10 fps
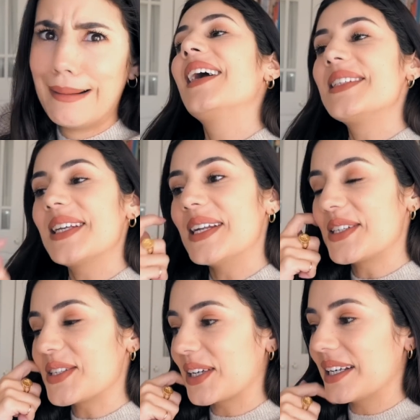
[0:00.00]
because then
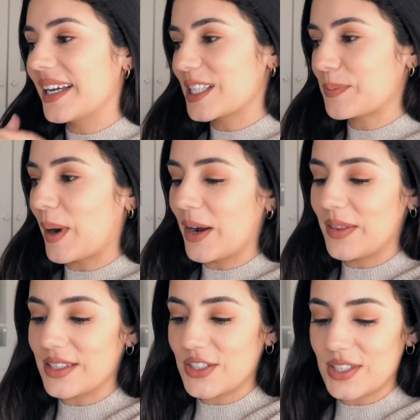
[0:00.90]
it's just going to expire
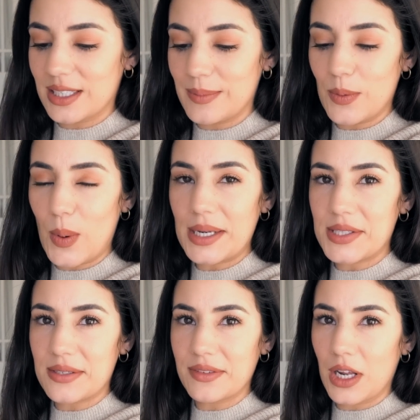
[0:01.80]
and that's just going to be a waste of